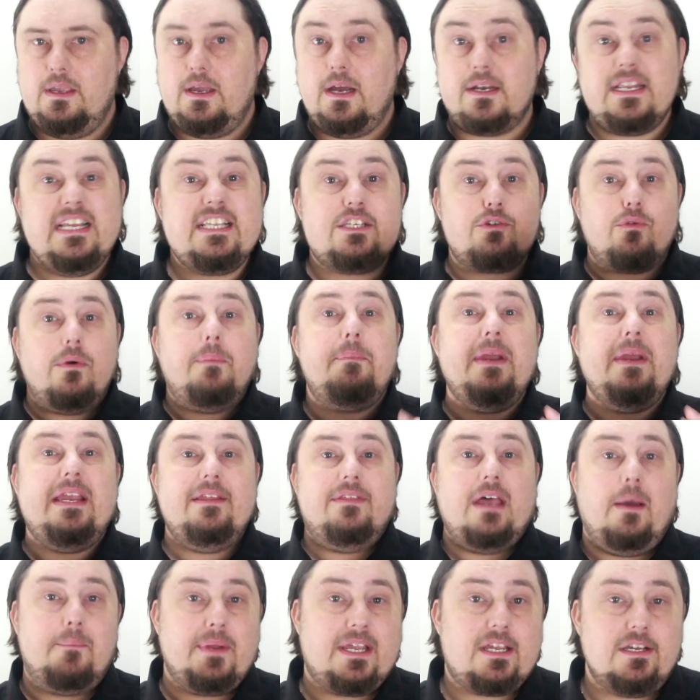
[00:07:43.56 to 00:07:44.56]
I need to repeat
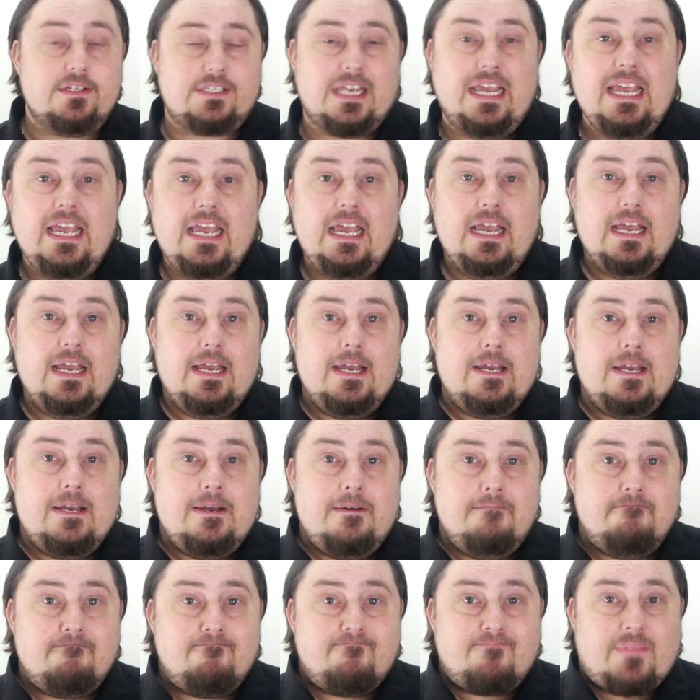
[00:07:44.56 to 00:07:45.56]
that because
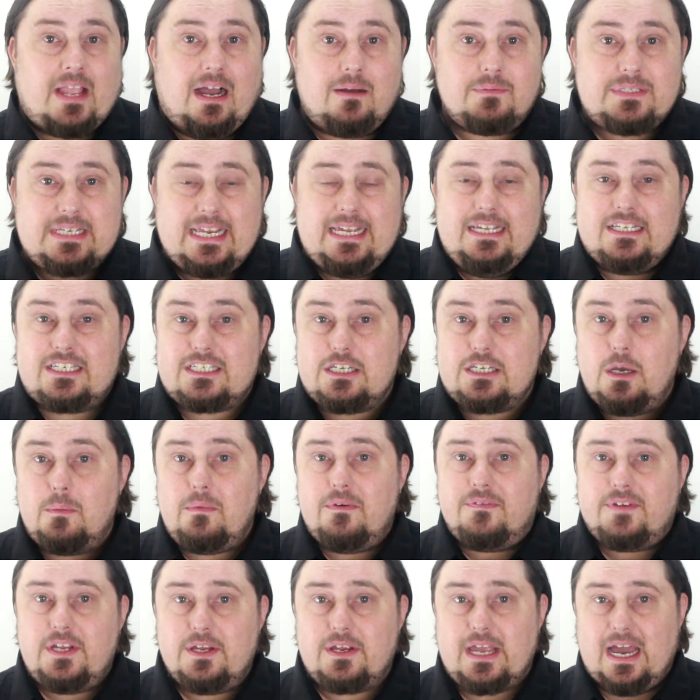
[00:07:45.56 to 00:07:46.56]
I'm seeing some of
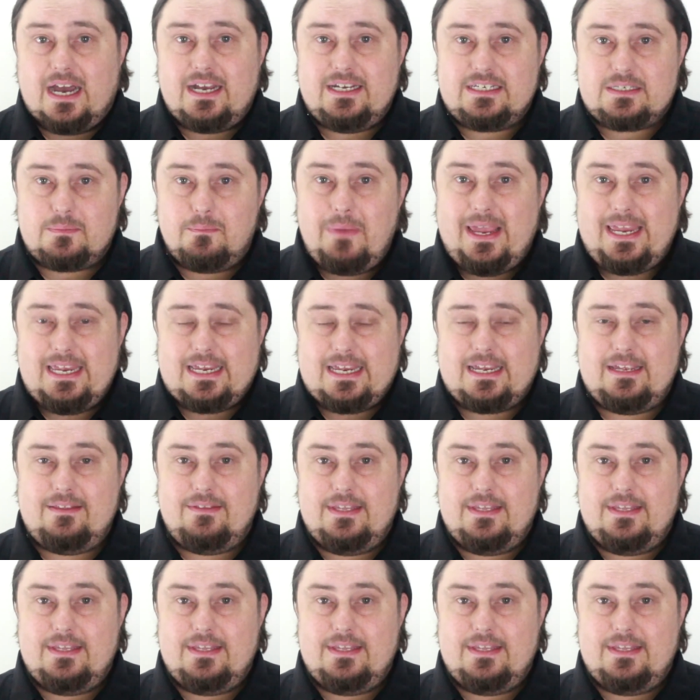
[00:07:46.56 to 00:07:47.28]
you guys making